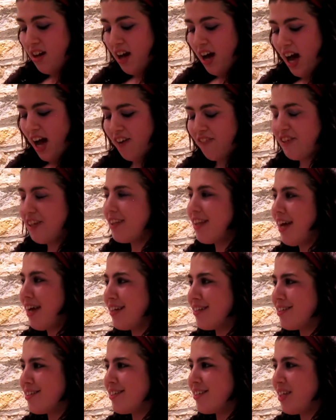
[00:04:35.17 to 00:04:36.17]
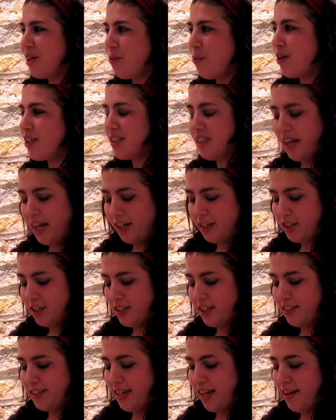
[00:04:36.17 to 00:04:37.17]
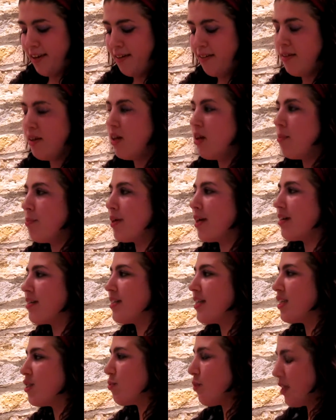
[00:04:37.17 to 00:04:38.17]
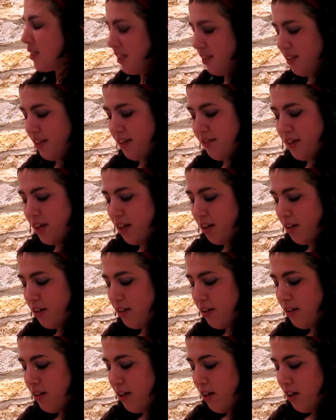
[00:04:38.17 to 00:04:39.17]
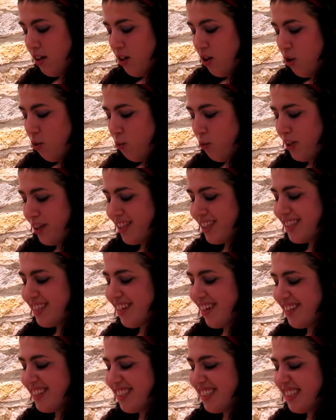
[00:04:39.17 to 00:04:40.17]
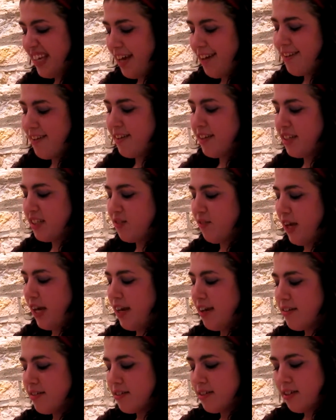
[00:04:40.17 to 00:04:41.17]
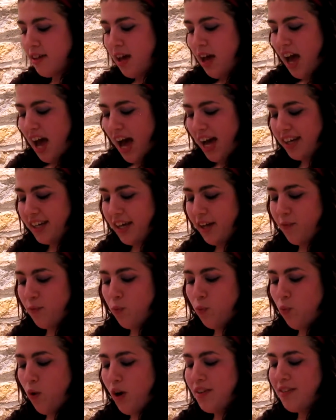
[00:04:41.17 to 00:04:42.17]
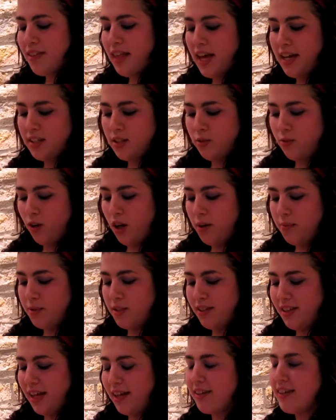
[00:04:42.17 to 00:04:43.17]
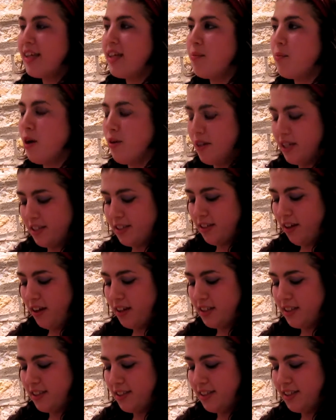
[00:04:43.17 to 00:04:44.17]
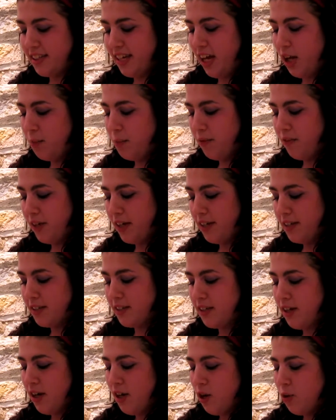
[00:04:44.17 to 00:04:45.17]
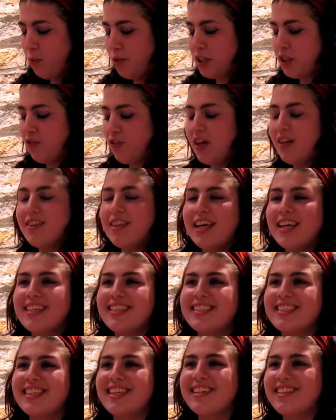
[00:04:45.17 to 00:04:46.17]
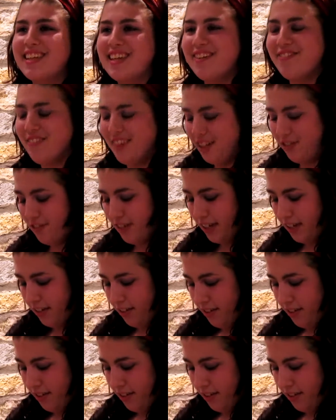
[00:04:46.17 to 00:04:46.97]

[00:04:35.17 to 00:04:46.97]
I realized he wasn't actually dead because this wasn't living. When the sun set in his veins, I gave one last rub to that chemo-exhausted scalp of his, which felt like silky velvet.